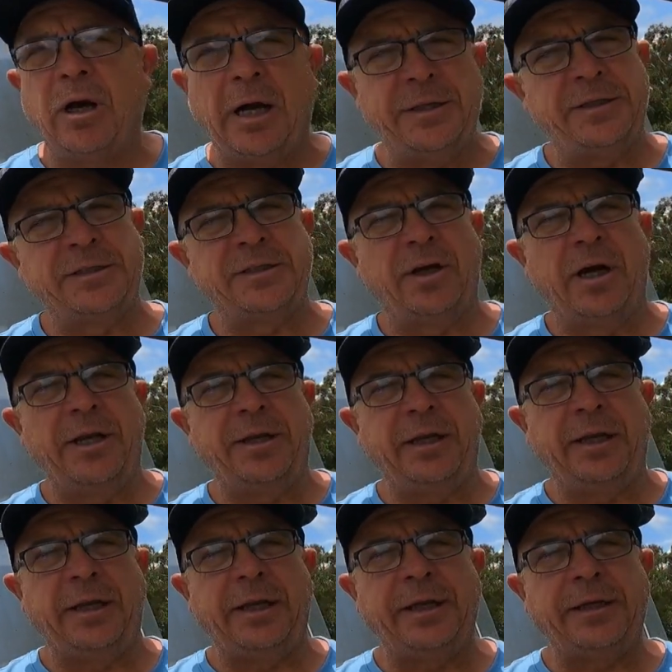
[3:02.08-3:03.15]
I
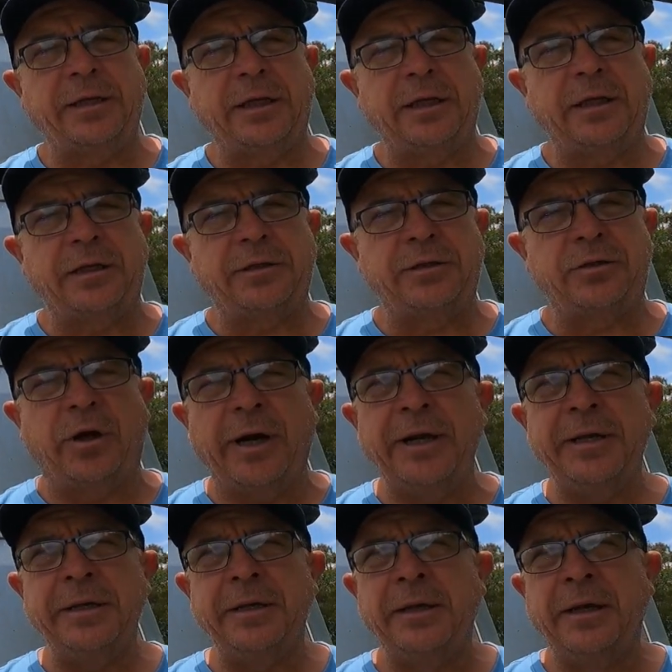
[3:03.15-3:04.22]
designed the
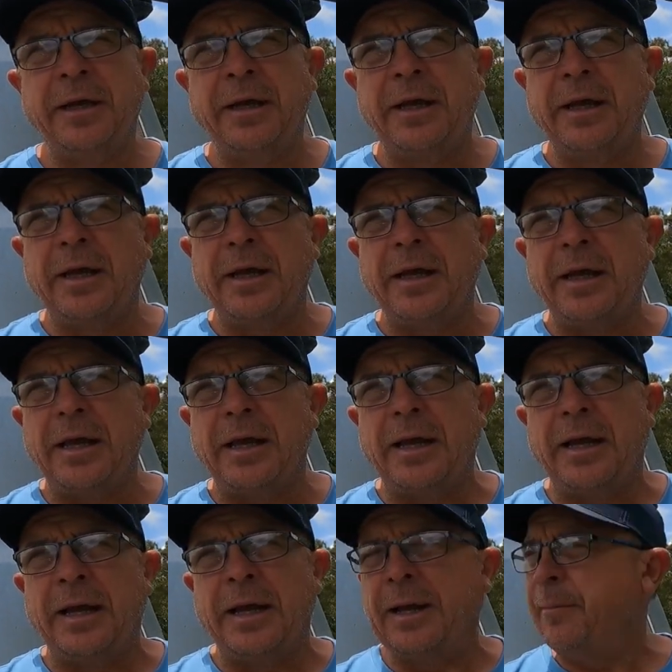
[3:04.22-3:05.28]
tray
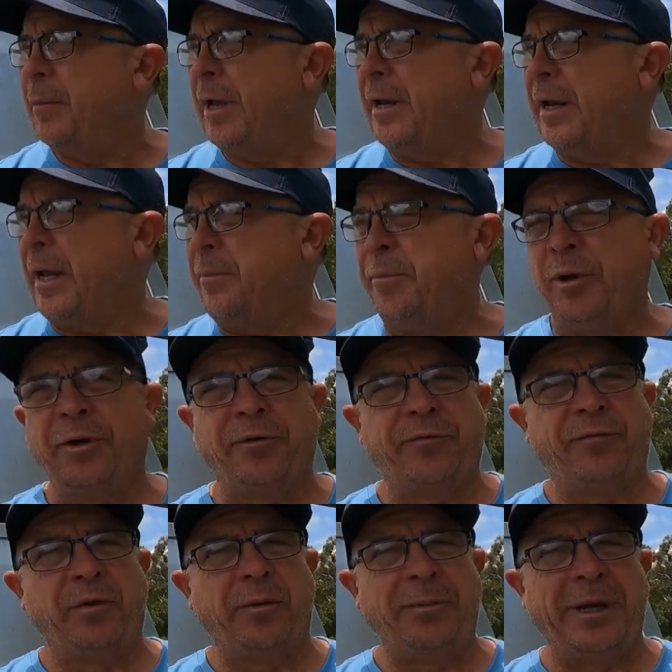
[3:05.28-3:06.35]
and they built
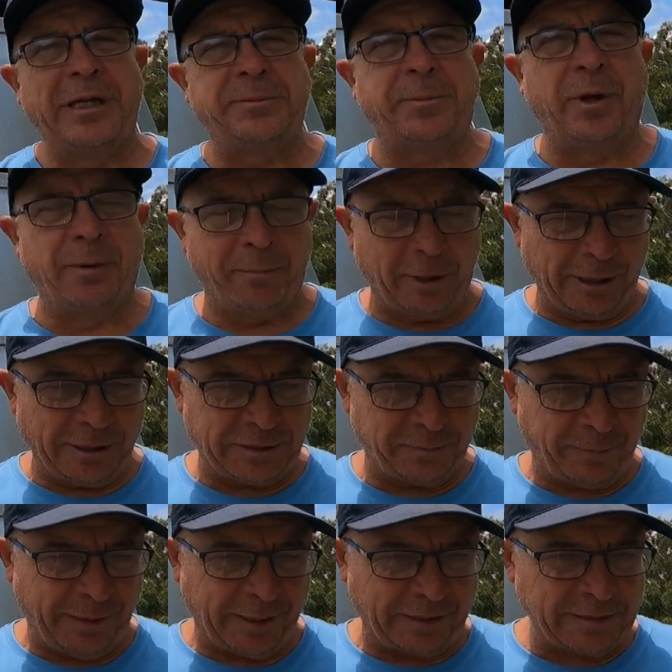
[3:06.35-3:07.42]
it for me as per my
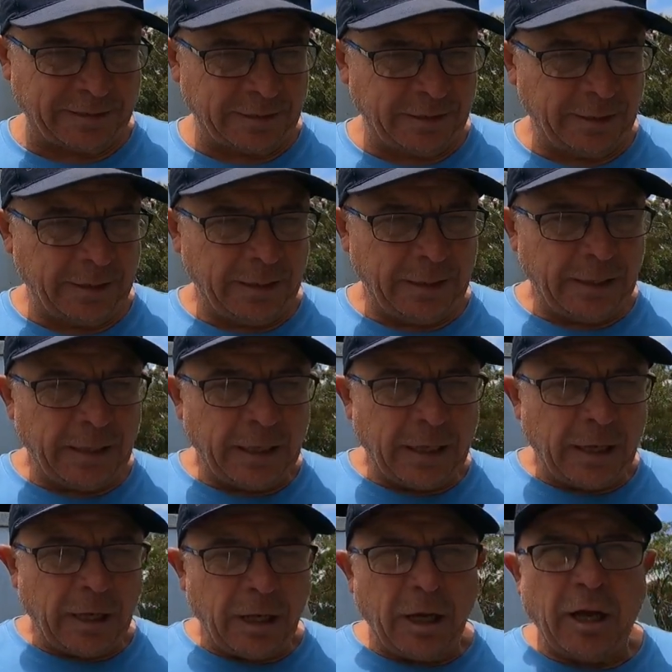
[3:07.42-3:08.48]
specs.
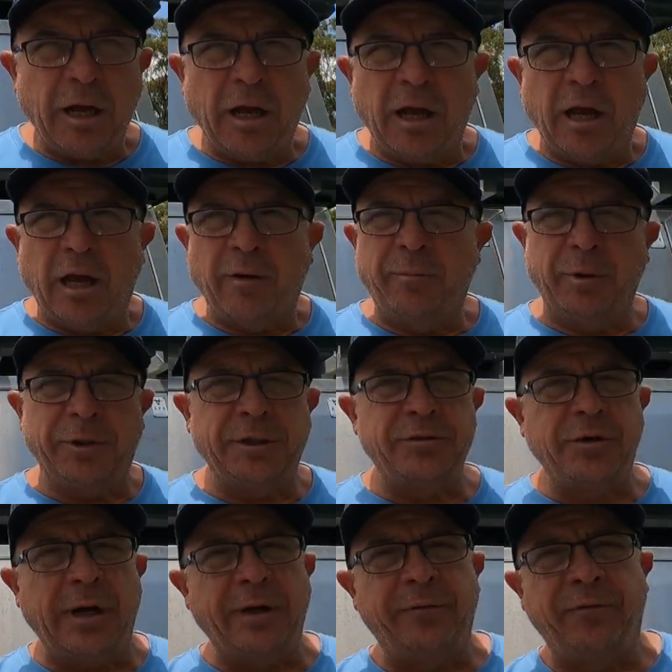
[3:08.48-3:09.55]
I put the
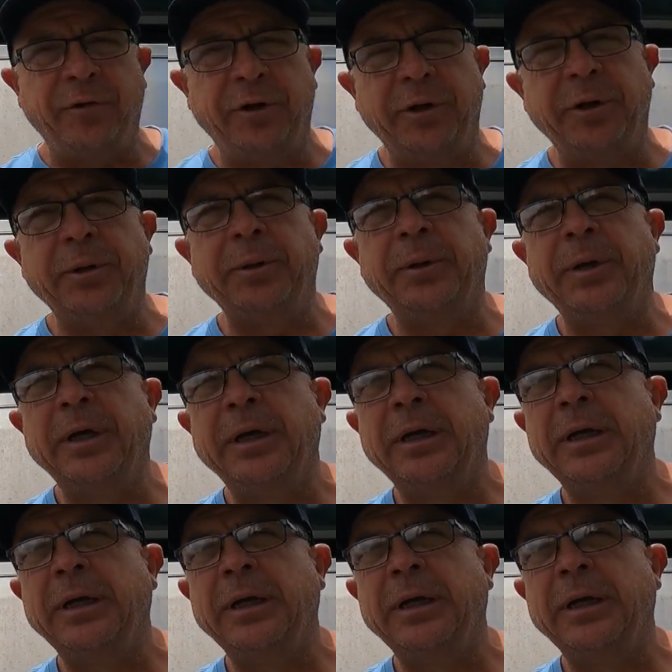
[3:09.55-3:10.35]
tray through